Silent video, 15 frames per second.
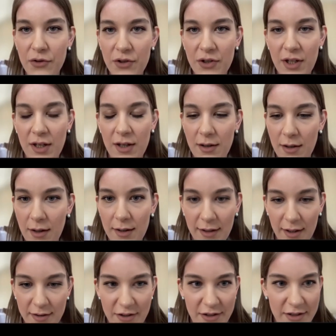to share
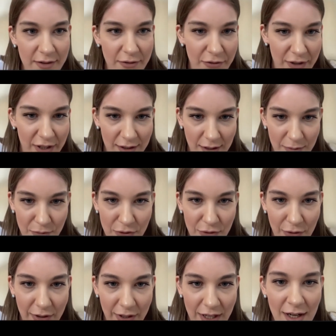another screen. I'm
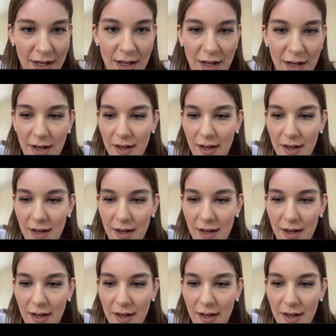sorry.